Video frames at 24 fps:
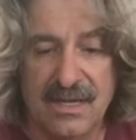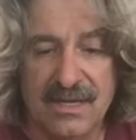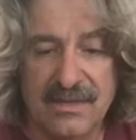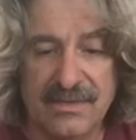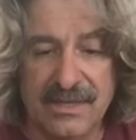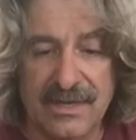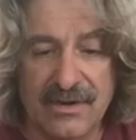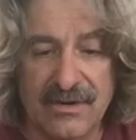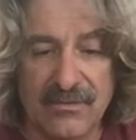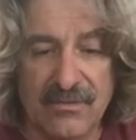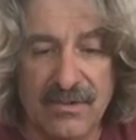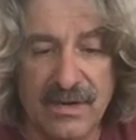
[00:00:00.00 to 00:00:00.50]

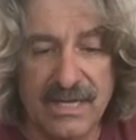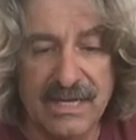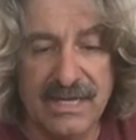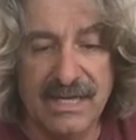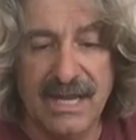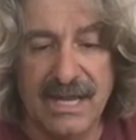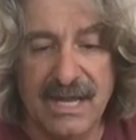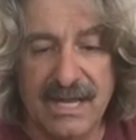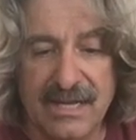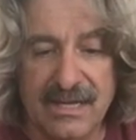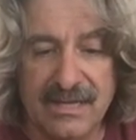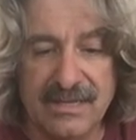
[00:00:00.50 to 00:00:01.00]
that already
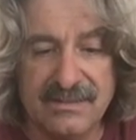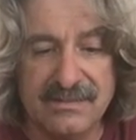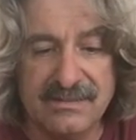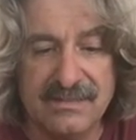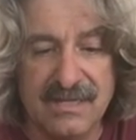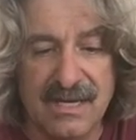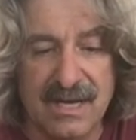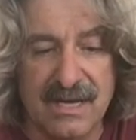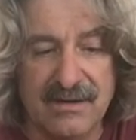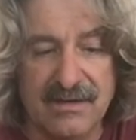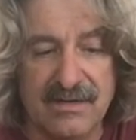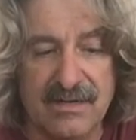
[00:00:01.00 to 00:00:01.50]
has,
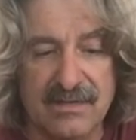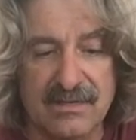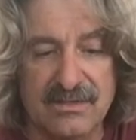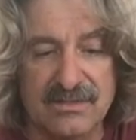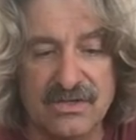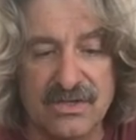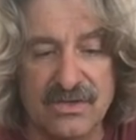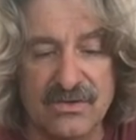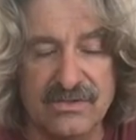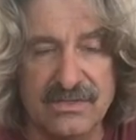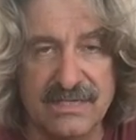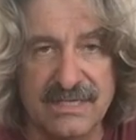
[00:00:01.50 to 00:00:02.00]
I
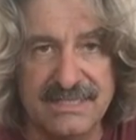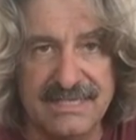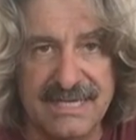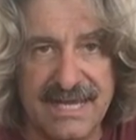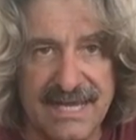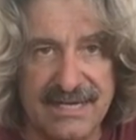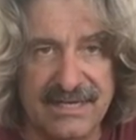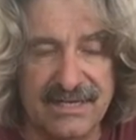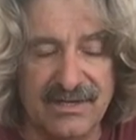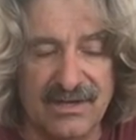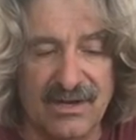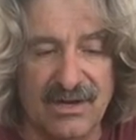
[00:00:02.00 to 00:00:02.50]
turned a
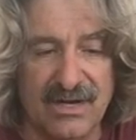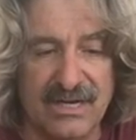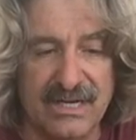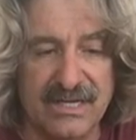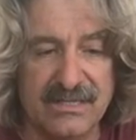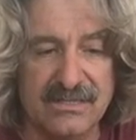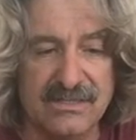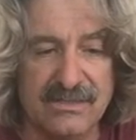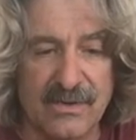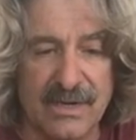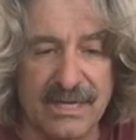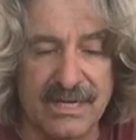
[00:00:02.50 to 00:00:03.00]
tenon on
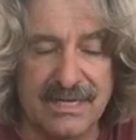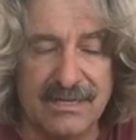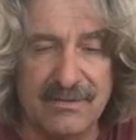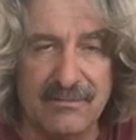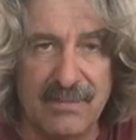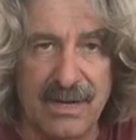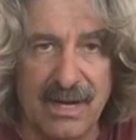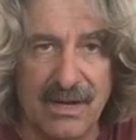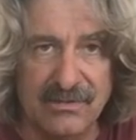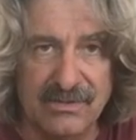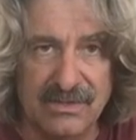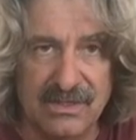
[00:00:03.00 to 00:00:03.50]
it so I can
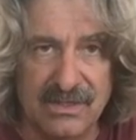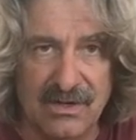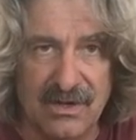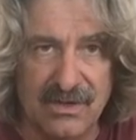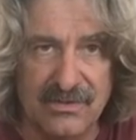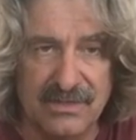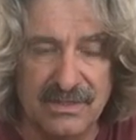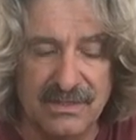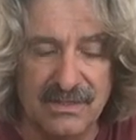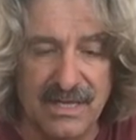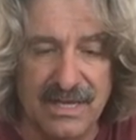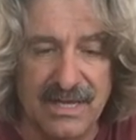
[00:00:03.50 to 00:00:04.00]
mount it
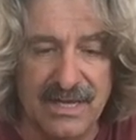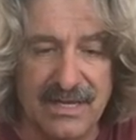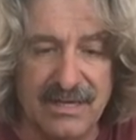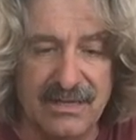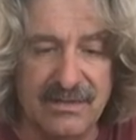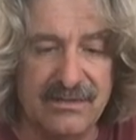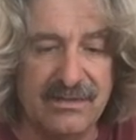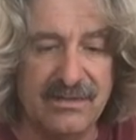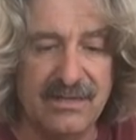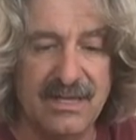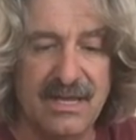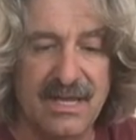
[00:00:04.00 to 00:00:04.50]
on the lathe.